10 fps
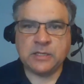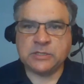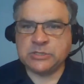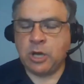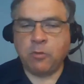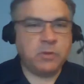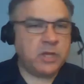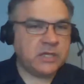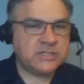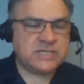So
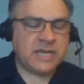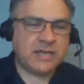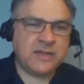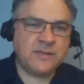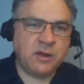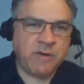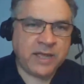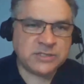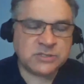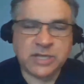send in your
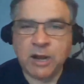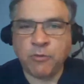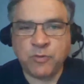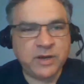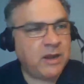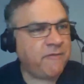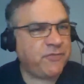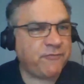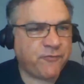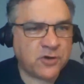answers, and I'll read
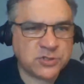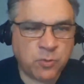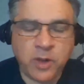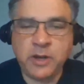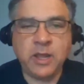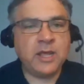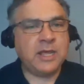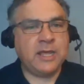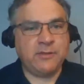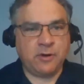out the first one
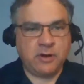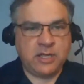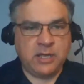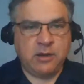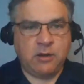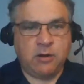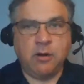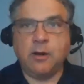either here